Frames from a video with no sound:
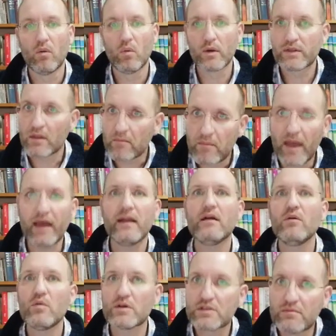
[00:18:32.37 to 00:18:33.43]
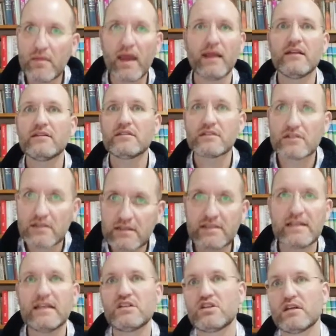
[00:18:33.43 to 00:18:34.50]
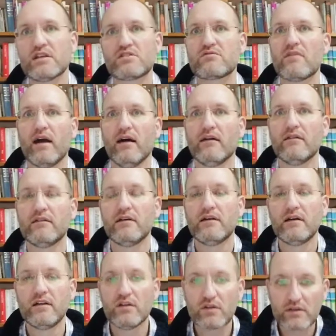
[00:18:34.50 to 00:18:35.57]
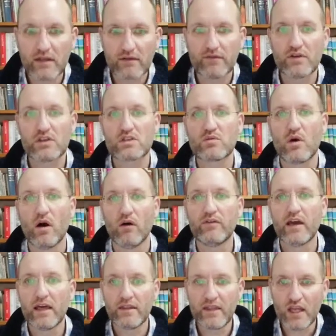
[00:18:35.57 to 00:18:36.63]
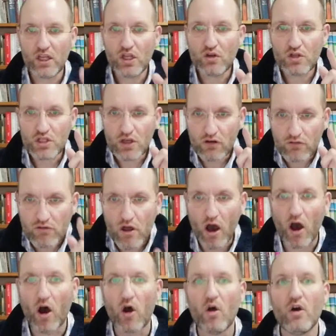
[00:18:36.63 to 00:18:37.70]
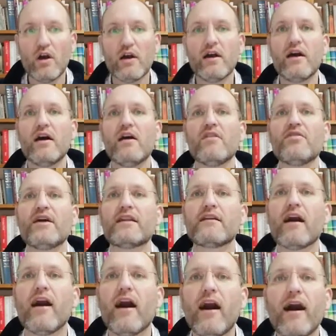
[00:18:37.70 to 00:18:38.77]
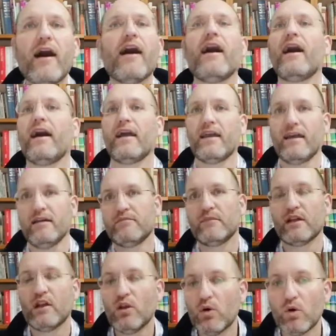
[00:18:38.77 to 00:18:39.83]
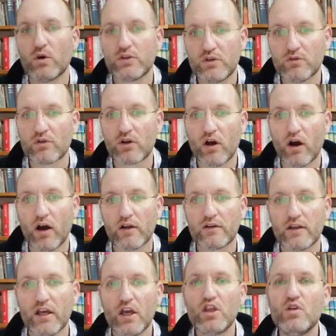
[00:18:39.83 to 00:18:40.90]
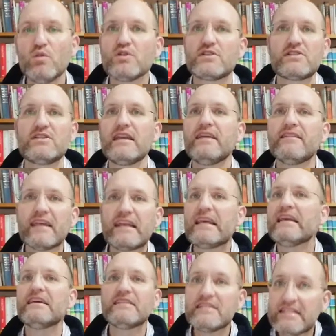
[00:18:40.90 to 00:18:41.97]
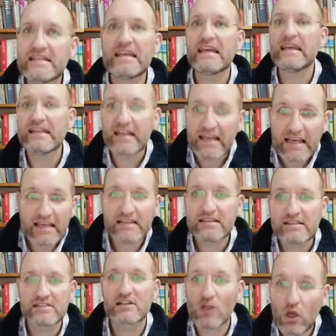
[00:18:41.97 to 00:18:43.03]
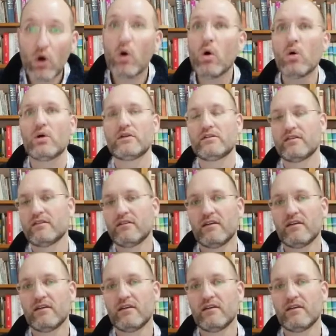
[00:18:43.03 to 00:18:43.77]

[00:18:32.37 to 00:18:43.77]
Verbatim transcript: what the manna was meant to teach Israel. Look at verse 12. Then you shall know that I am the Lord your God. You will see that He indeed is Lord,